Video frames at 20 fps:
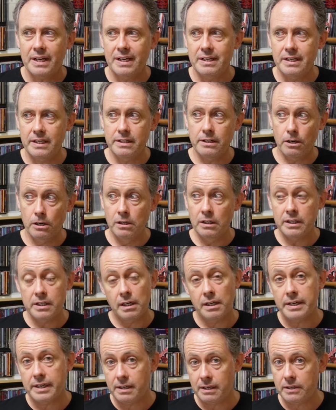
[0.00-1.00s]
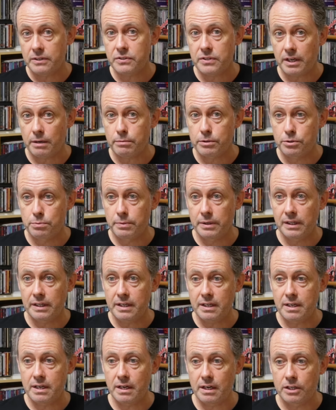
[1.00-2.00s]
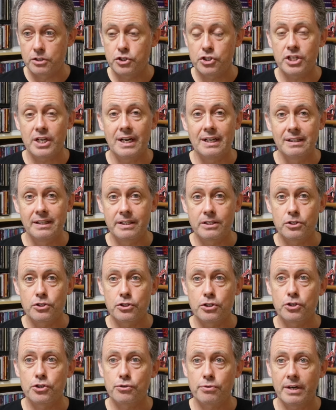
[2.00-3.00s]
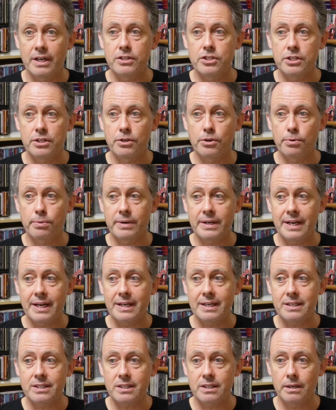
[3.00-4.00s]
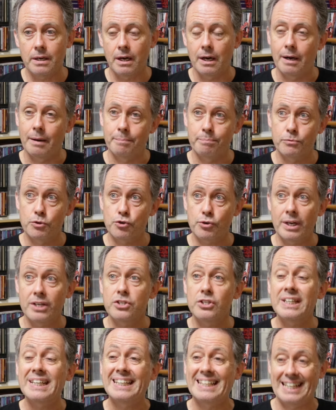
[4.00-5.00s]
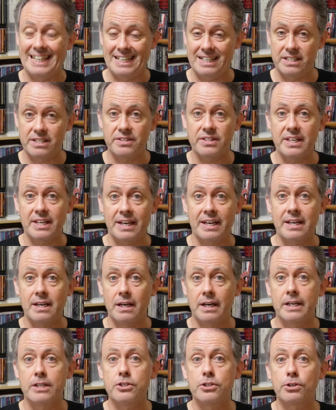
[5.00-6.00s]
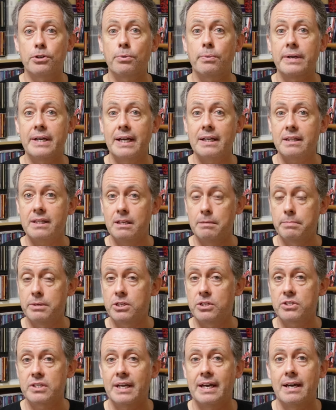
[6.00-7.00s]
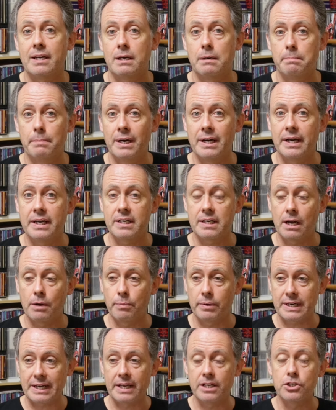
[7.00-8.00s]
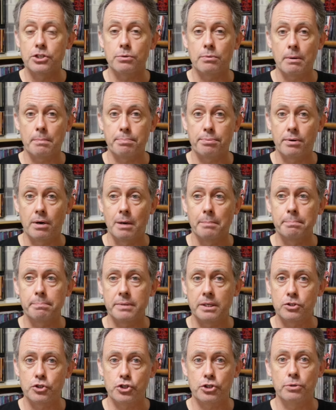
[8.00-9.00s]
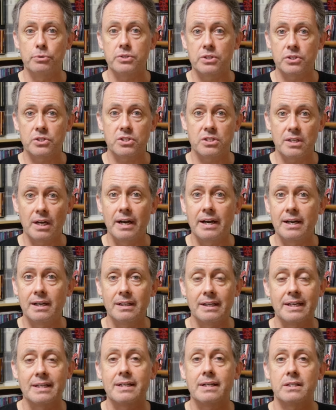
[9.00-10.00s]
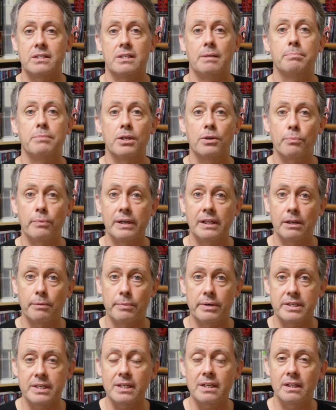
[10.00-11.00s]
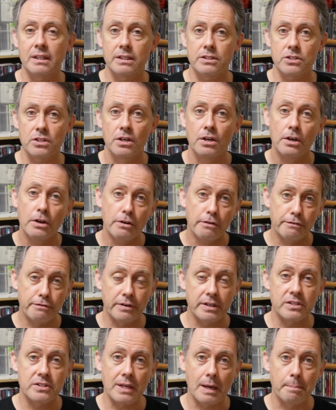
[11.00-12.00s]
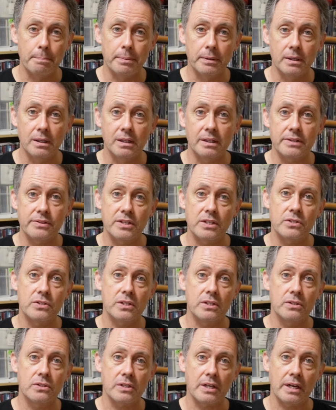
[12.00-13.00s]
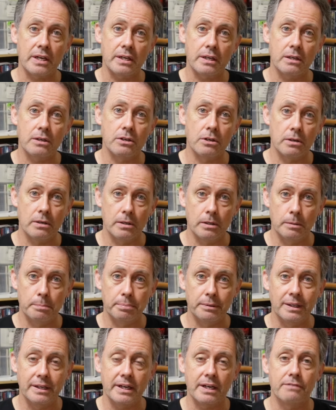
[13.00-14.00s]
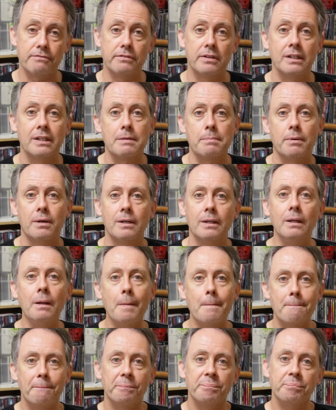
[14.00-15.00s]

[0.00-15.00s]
And in early on, I gotta say, it was really a challenge to try to create, try to get the AI to create the images I had in mind. I would enter a prompt and choose a style and get something really ridiculous. For example, this is a girl playing volleyball.